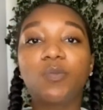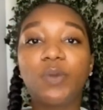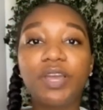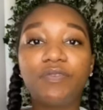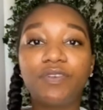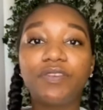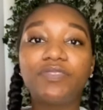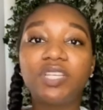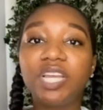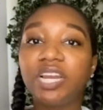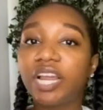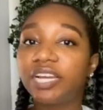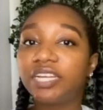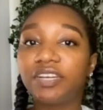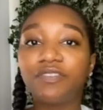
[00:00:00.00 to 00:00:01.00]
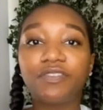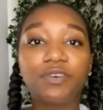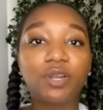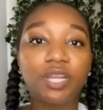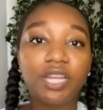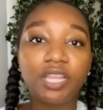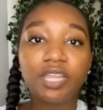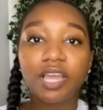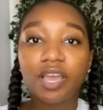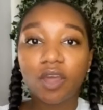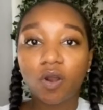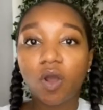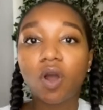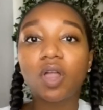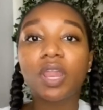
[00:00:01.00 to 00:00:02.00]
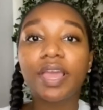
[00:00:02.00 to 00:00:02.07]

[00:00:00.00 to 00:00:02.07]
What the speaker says: Week 15, I didn't feel anything at all.